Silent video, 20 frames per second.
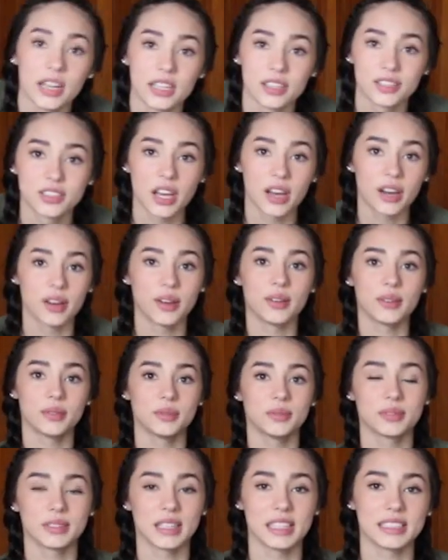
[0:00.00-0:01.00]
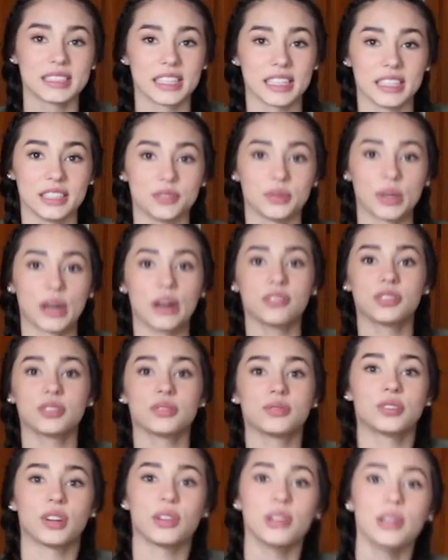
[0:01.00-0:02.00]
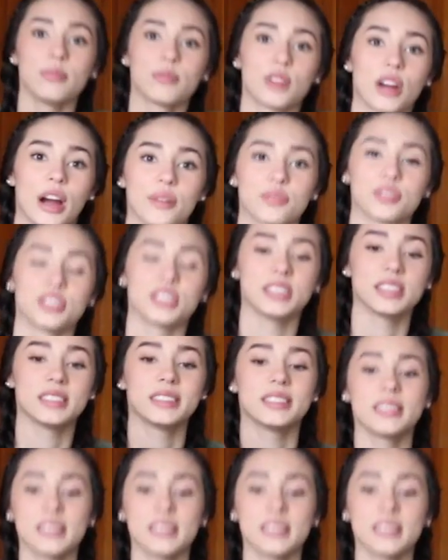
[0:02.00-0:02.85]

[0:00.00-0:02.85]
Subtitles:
right, so let's get into it. Also, sorry I'm crouching. This